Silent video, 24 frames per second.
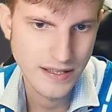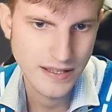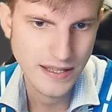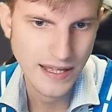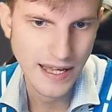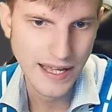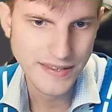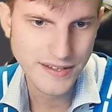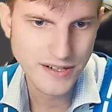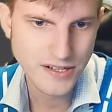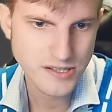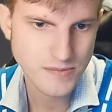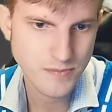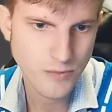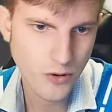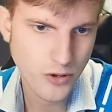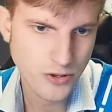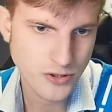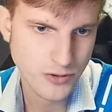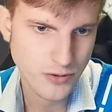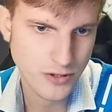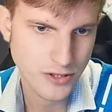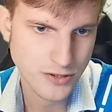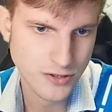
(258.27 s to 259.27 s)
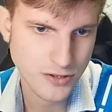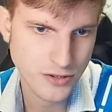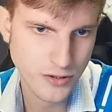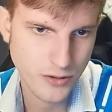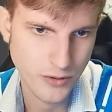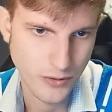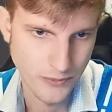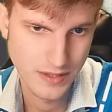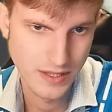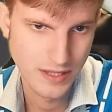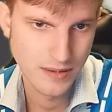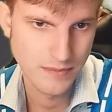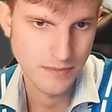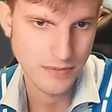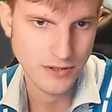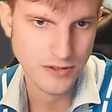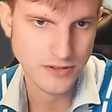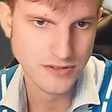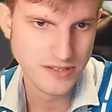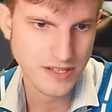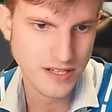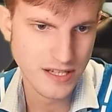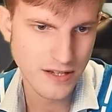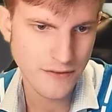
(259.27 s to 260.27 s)
And there's more to it too,
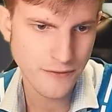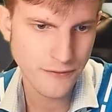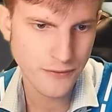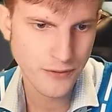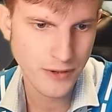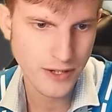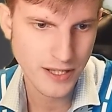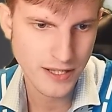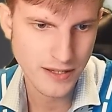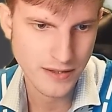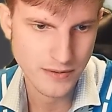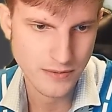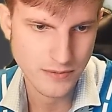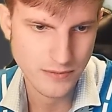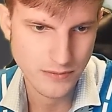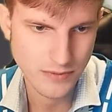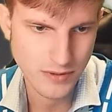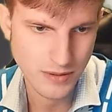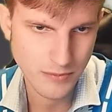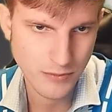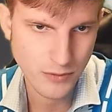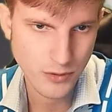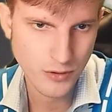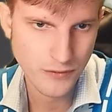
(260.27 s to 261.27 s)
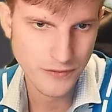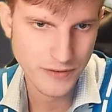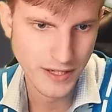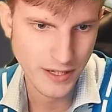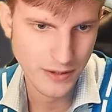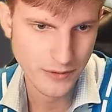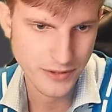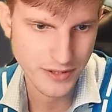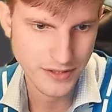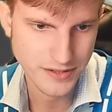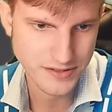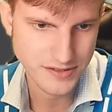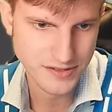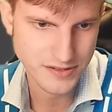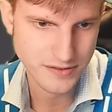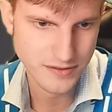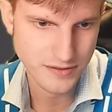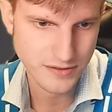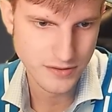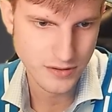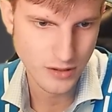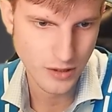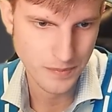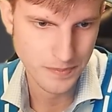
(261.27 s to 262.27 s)
because if we remove now this
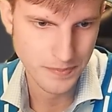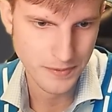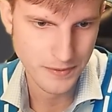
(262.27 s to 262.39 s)
top